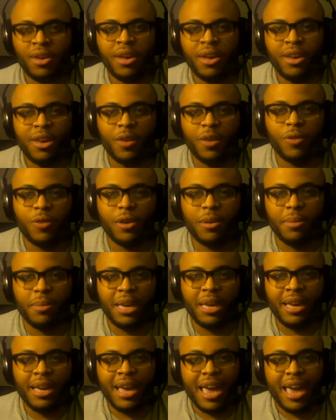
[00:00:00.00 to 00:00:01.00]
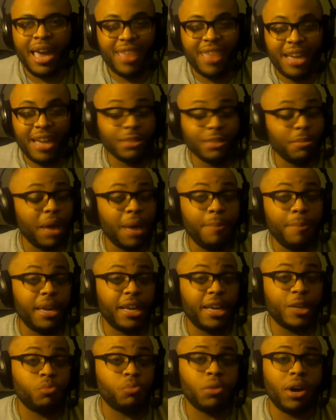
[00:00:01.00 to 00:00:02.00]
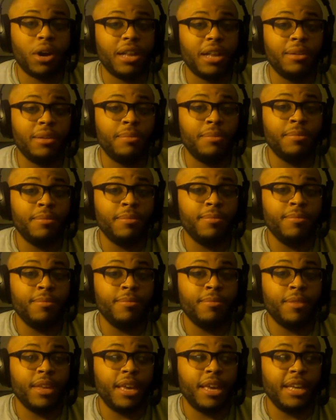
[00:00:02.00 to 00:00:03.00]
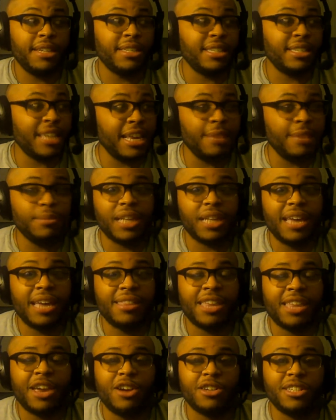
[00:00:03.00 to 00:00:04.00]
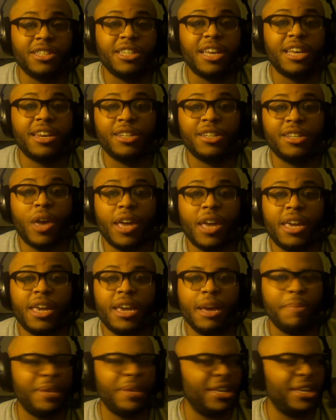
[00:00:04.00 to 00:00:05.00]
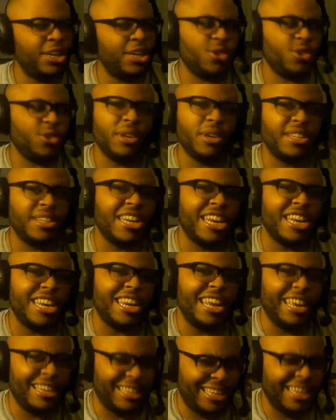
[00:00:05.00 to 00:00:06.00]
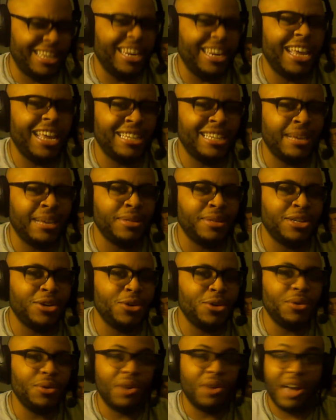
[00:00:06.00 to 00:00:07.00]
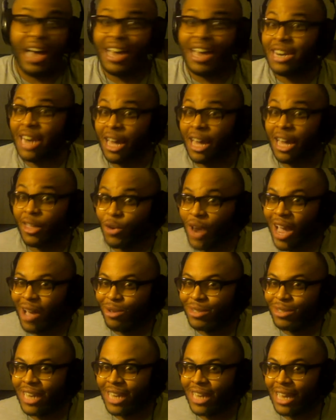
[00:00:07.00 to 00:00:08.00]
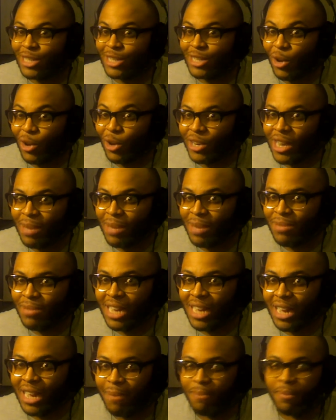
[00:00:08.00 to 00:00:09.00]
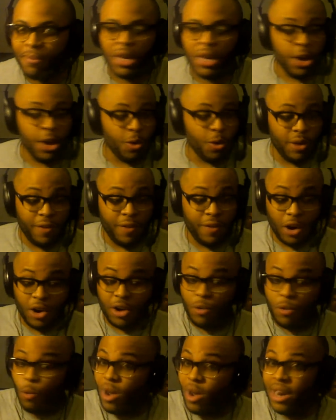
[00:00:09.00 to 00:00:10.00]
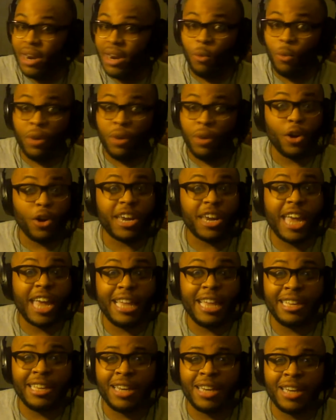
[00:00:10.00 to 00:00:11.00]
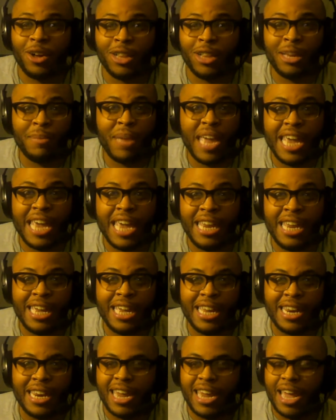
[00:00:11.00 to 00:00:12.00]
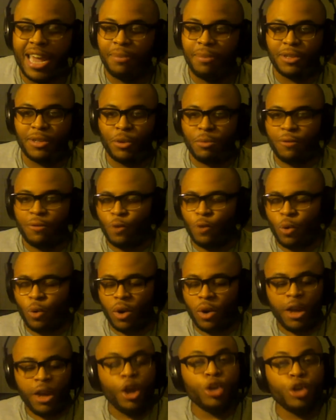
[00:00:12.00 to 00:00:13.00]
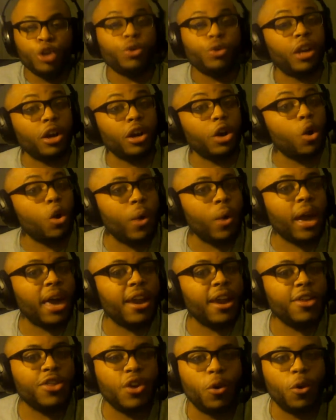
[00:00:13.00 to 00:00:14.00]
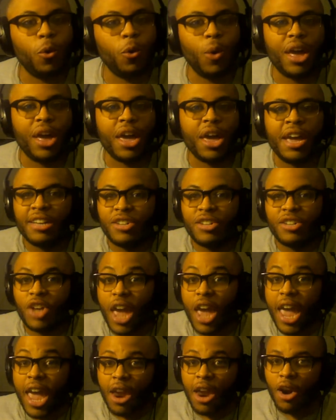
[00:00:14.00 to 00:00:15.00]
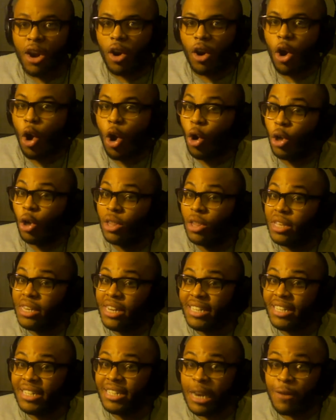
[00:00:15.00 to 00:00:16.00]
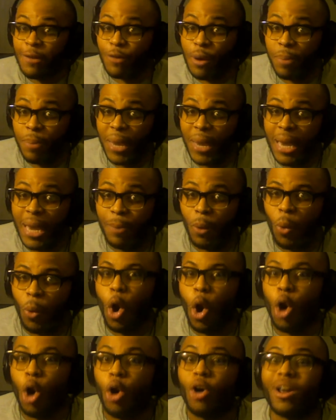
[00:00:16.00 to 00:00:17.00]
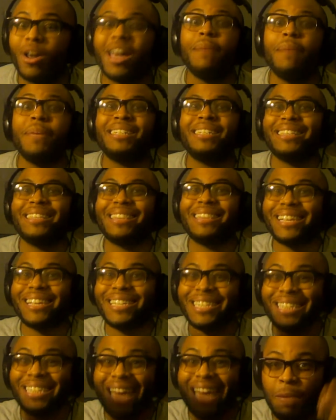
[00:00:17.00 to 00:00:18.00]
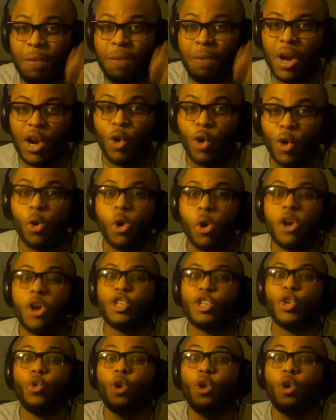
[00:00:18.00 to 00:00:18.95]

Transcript: You feel me? And that's my biggest problem. It seems like they are setting Swaggy up. And did you notice in today's episode, another house guest called him dumb? We've heard Caitlyn call him an idiot in the episode before. So they're going out of their way to air all of these different people all coming to the same accord to